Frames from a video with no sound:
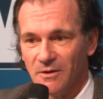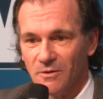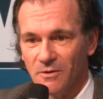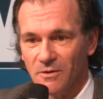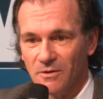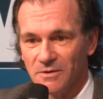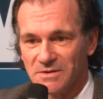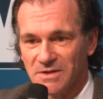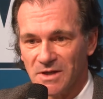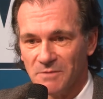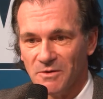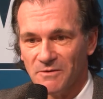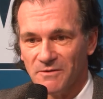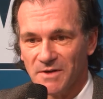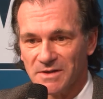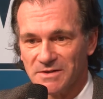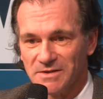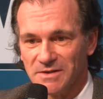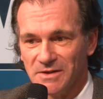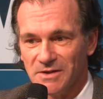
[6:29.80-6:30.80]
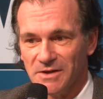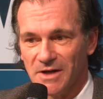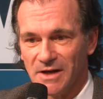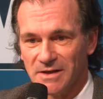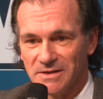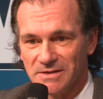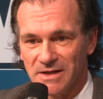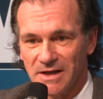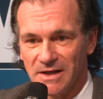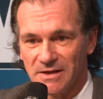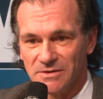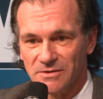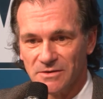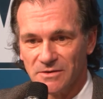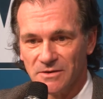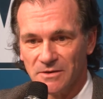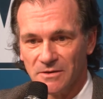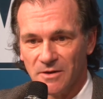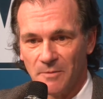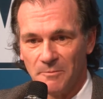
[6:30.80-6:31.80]
some of us in the United States
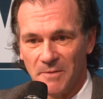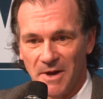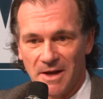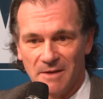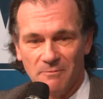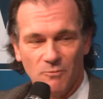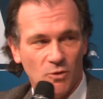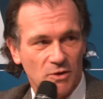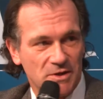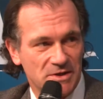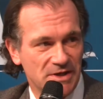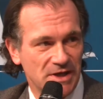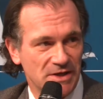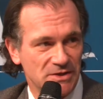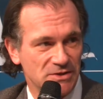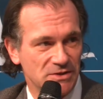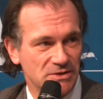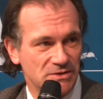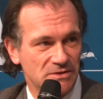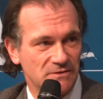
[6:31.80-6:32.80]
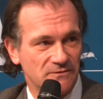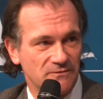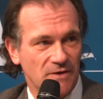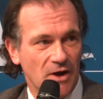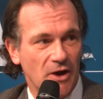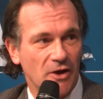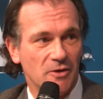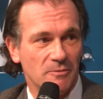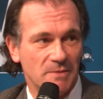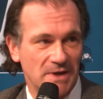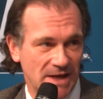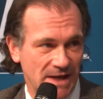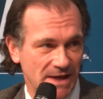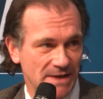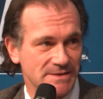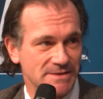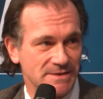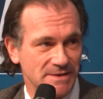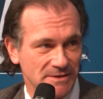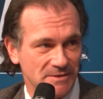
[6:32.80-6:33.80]
are paying more attention to volume
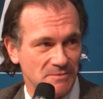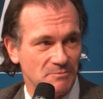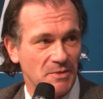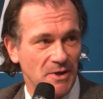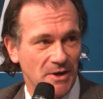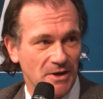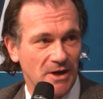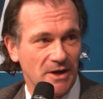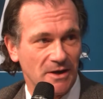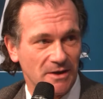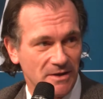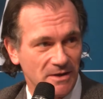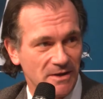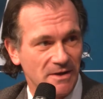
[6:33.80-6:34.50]
enhancing the buttock.